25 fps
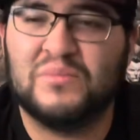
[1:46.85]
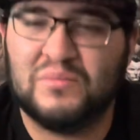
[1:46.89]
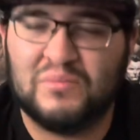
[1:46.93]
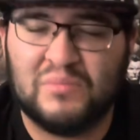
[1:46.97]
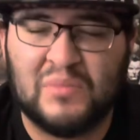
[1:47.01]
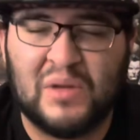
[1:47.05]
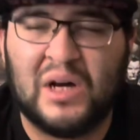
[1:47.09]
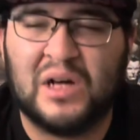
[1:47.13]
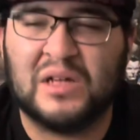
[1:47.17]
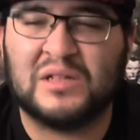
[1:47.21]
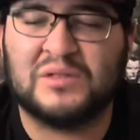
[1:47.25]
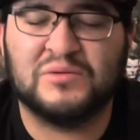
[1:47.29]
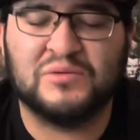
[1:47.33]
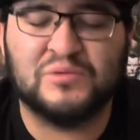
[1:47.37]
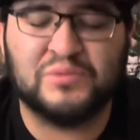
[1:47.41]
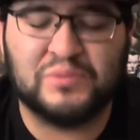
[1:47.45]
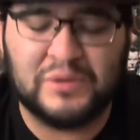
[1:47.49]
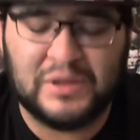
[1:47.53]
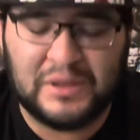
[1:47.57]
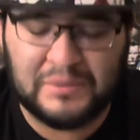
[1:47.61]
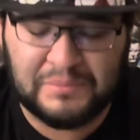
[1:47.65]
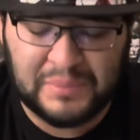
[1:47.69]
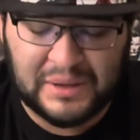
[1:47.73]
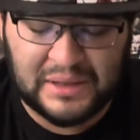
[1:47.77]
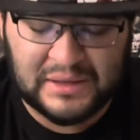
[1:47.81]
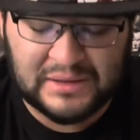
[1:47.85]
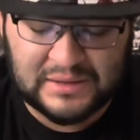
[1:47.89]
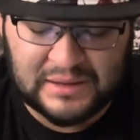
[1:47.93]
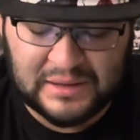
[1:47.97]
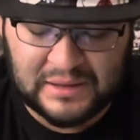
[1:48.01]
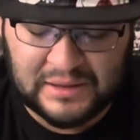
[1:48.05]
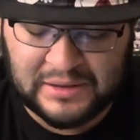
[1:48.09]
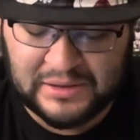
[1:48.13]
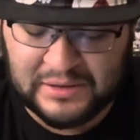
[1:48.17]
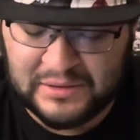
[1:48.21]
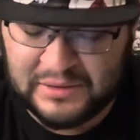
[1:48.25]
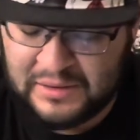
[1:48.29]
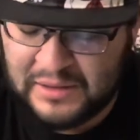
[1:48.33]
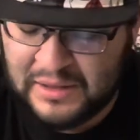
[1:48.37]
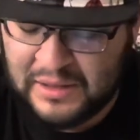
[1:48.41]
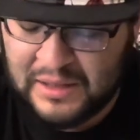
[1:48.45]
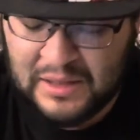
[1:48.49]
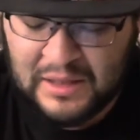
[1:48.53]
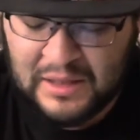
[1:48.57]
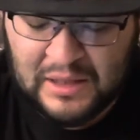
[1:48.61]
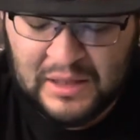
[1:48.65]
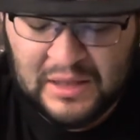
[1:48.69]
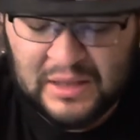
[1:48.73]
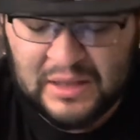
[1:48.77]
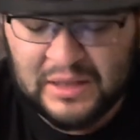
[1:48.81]
Hawks was pretty beast in here.
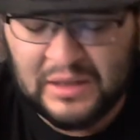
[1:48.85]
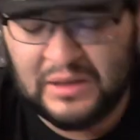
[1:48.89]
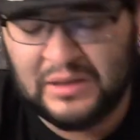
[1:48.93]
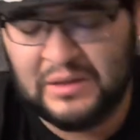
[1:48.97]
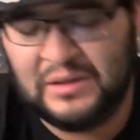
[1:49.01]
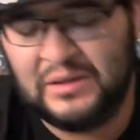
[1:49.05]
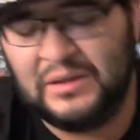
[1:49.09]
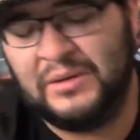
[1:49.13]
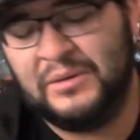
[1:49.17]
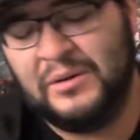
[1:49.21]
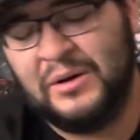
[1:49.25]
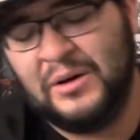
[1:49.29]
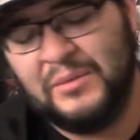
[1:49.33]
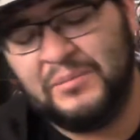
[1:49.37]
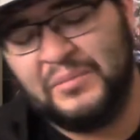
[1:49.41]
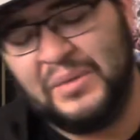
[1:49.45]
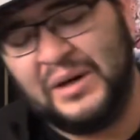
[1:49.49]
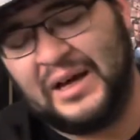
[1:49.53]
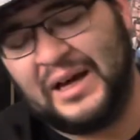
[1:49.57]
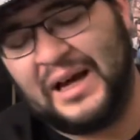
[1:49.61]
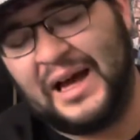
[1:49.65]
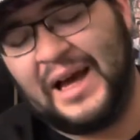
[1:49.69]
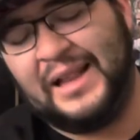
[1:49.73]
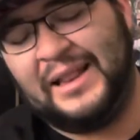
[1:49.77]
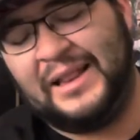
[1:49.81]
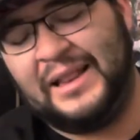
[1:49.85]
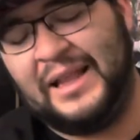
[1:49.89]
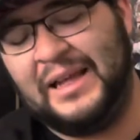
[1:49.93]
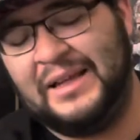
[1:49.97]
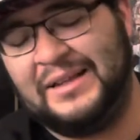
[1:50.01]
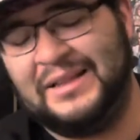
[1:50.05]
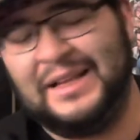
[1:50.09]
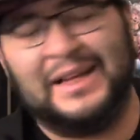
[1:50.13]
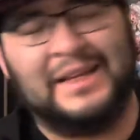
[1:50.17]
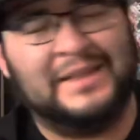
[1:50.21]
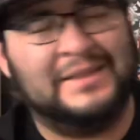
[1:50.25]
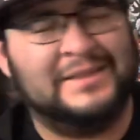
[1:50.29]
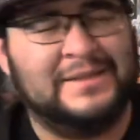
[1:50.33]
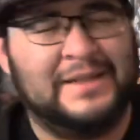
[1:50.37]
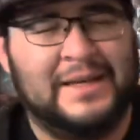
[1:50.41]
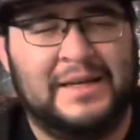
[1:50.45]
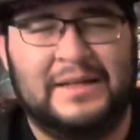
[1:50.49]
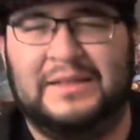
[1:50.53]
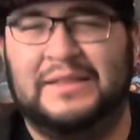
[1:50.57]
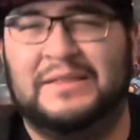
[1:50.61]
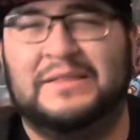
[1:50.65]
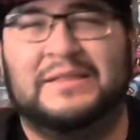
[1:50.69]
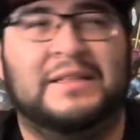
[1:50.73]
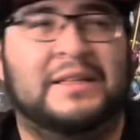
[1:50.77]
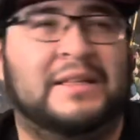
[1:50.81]
He, but I think, like I said,
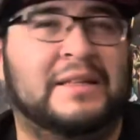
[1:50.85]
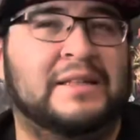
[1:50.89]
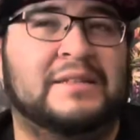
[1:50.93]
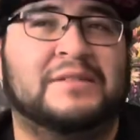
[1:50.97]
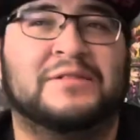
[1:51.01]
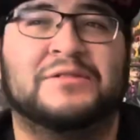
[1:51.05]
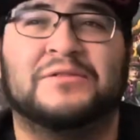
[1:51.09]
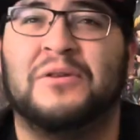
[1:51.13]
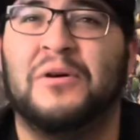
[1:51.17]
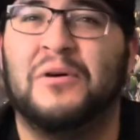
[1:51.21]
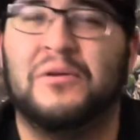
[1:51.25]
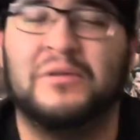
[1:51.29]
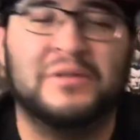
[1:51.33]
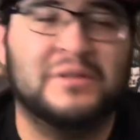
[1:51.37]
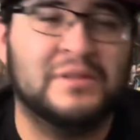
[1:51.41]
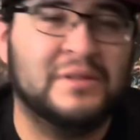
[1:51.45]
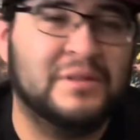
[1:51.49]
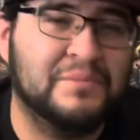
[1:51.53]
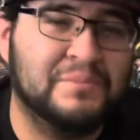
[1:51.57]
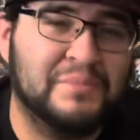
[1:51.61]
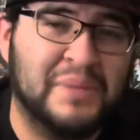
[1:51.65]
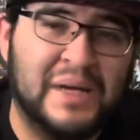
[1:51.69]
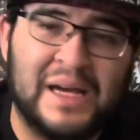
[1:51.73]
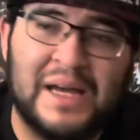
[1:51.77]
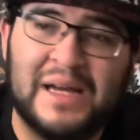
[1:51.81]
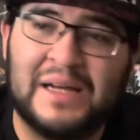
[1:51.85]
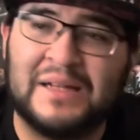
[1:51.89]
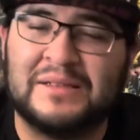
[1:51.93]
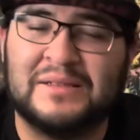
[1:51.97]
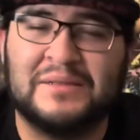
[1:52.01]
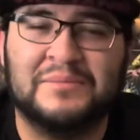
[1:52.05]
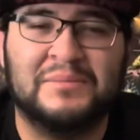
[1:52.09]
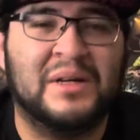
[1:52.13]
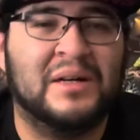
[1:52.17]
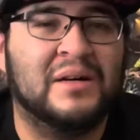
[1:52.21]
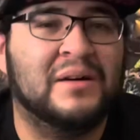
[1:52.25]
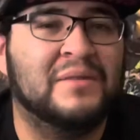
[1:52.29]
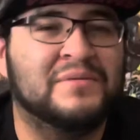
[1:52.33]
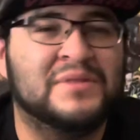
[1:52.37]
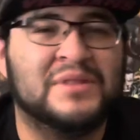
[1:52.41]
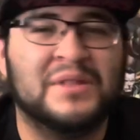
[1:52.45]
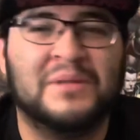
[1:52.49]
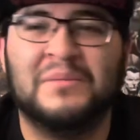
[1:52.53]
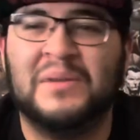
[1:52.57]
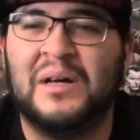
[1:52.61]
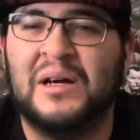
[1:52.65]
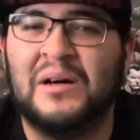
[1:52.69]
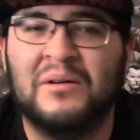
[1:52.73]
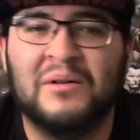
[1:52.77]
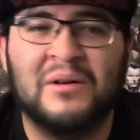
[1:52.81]
these kids are holding him back somehow.
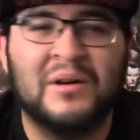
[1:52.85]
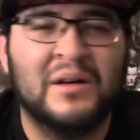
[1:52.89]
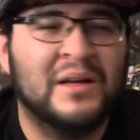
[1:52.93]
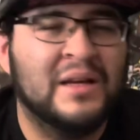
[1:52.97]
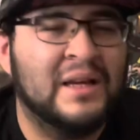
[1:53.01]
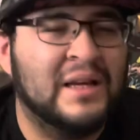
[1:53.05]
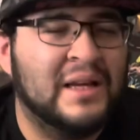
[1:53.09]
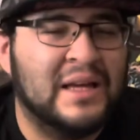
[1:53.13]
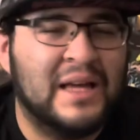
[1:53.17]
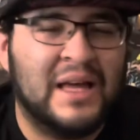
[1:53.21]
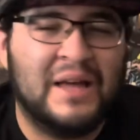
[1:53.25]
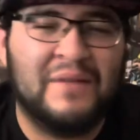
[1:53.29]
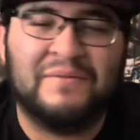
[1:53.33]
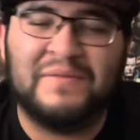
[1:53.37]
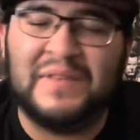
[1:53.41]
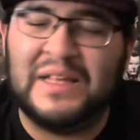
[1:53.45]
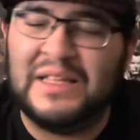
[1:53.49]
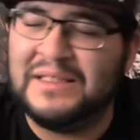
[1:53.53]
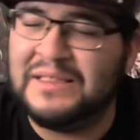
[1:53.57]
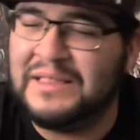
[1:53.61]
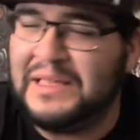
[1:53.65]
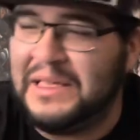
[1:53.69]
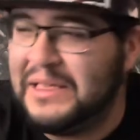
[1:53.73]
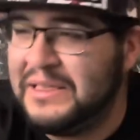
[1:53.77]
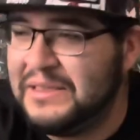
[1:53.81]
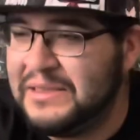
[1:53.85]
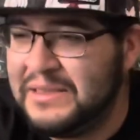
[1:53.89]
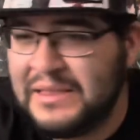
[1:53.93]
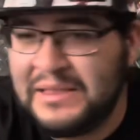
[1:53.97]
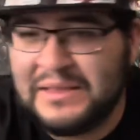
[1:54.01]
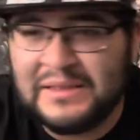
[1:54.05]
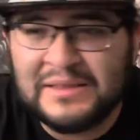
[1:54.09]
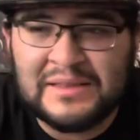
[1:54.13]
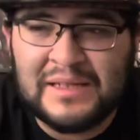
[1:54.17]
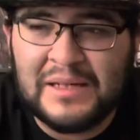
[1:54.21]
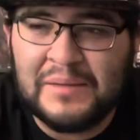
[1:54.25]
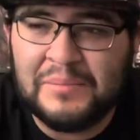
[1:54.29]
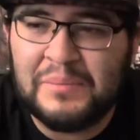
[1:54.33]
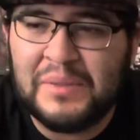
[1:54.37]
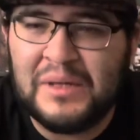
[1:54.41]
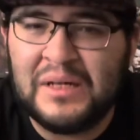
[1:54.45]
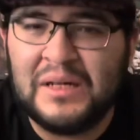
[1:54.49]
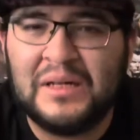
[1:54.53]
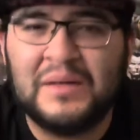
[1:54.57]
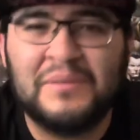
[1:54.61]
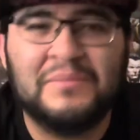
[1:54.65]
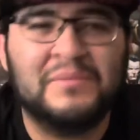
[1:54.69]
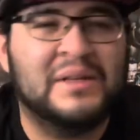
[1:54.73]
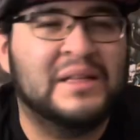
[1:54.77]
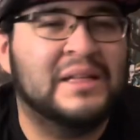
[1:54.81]
Somehow, if these kids didn't step
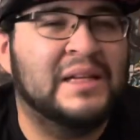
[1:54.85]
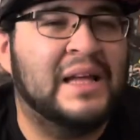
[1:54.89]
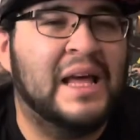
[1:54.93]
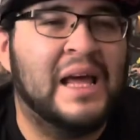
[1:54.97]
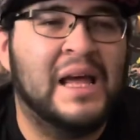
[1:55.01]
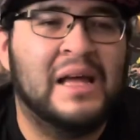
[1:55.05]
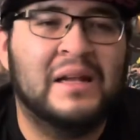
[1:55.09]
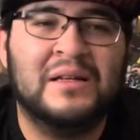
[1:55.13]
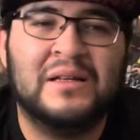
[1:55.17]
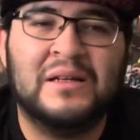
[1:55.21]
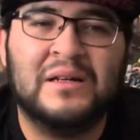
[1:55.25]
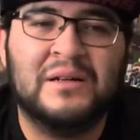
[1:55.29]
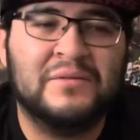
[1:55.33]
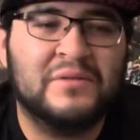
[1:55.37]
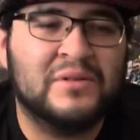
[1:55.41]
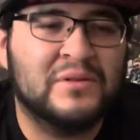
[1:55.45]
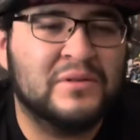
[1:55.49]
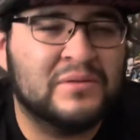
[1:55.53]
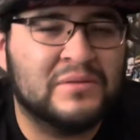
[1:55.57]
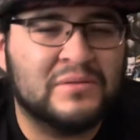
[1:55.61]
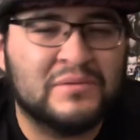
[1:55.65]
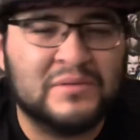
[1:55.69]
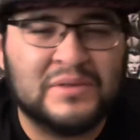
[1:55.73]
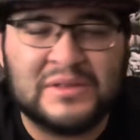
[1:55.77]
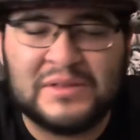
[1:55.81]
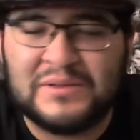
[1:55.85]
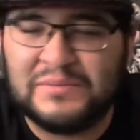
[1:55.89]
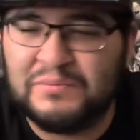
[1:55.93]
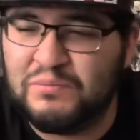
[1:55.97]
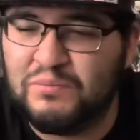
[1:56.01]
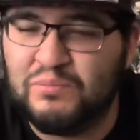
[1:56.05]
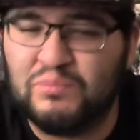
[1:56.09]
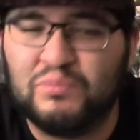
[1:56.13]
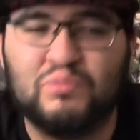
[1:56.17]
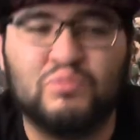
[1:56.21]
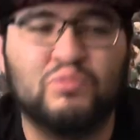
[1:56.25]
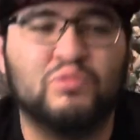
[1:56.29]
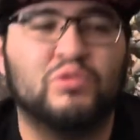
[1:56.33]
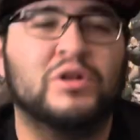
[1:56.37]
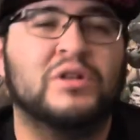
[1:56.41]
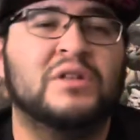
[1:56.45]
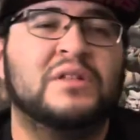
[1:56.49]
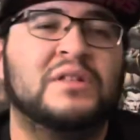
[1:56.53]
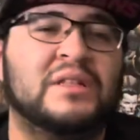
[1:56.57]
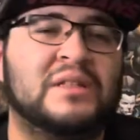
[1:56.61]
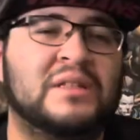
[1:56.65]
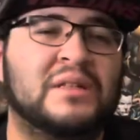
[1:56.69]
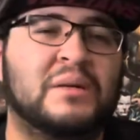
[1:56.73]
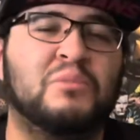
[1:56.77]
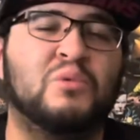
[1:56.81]
up and Endeavor was really
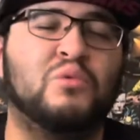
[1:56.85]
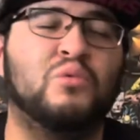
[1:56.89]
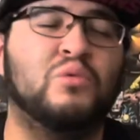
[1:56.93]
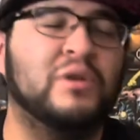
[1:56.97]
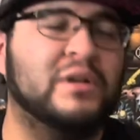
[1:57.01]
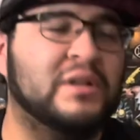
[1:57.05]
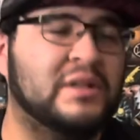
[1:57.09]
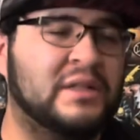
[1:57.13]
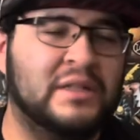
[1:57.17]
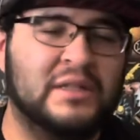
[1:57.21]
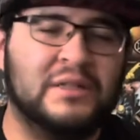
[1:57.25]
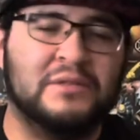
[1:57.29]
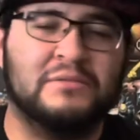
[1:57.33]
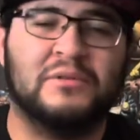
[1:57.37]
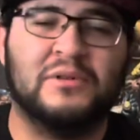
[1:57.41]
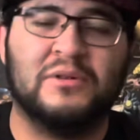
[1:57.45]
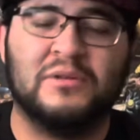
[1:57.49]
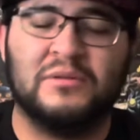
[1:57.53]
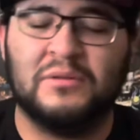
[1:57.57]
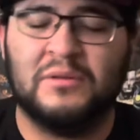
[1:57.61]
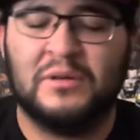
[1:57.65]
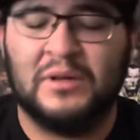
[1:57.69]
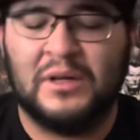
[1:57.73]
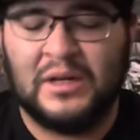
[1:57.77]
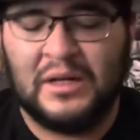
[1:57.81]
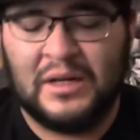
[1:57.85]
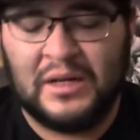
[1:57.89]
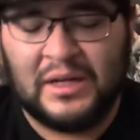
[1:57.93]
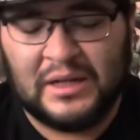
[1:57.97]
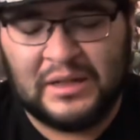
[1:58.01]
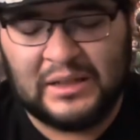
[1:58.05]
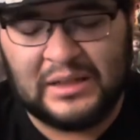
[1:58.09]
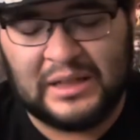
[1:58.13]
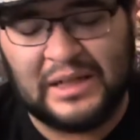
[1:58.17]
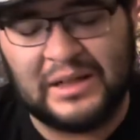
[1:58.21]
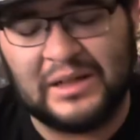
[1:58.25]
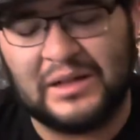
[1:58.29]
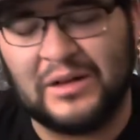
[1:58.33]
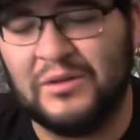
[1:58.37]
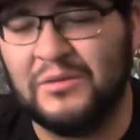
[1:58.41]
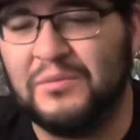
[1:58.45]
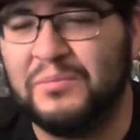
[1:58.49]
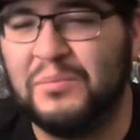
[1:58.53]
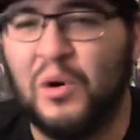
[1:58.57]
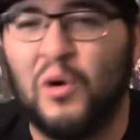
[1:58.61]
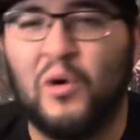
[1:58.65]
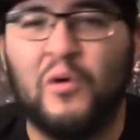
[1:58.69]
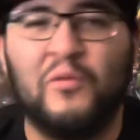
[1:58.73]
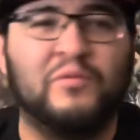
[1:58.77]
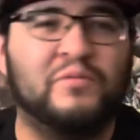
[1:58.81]
the number one hero, they could
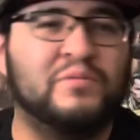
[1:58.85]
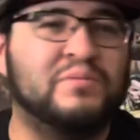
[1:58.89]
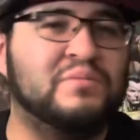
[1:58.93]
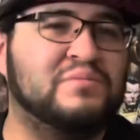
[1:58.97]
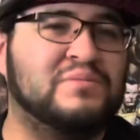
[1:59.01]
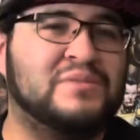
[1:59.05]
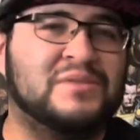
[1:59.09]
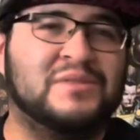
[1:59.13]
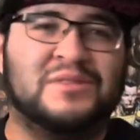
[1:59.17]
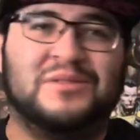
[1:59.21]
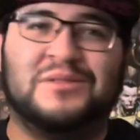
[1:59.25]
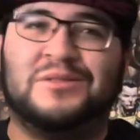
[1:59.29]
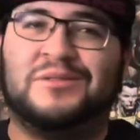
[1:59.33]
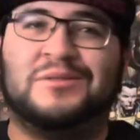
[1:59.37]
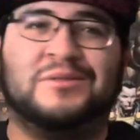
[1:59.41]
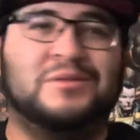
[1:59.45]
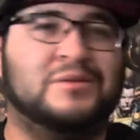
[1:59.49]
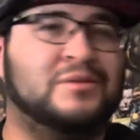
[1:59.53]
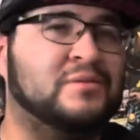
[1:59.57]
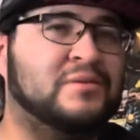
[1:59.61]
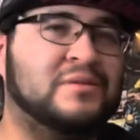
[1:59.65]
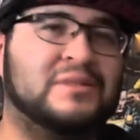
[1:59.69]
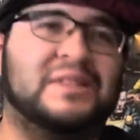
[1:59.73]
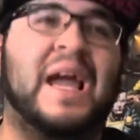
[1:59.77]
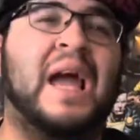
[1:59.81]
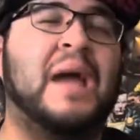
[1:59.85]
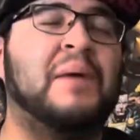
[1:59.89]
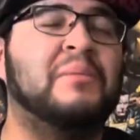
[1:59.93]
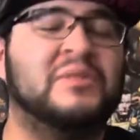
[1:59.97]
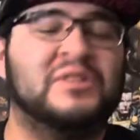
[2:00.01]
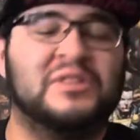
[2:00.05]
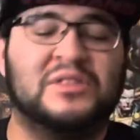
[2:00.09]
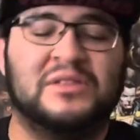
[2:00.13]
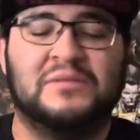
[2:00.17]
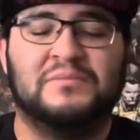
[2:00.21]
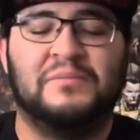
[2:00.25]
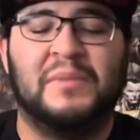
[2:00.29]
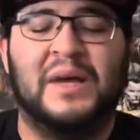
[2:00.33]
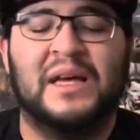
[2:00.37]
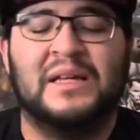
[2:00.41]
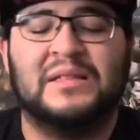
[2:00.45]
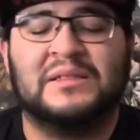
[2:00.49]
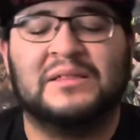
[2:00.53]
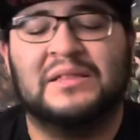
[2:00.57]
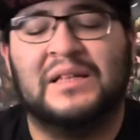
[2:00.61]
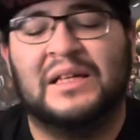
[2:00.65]
both damage his mask.